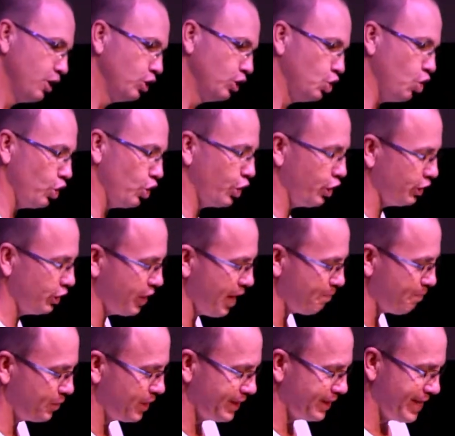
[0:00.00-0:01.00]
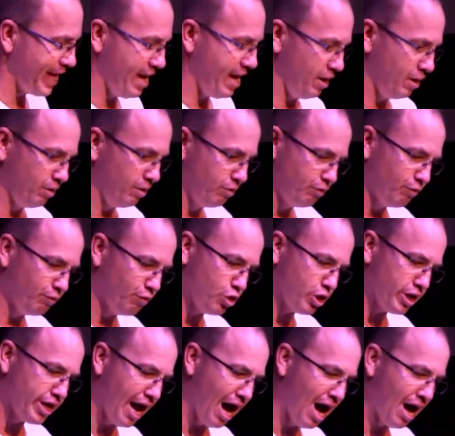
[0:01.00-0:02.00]
Joshua chapter 10, verse
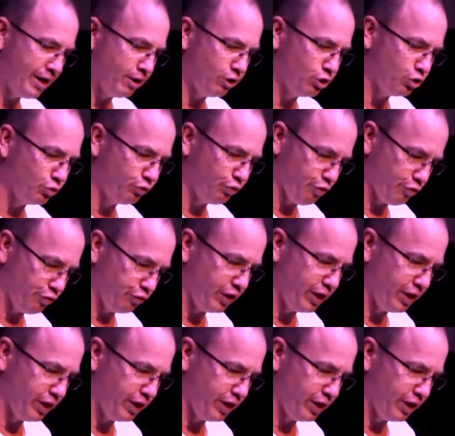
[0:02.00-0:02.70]
9 to 15.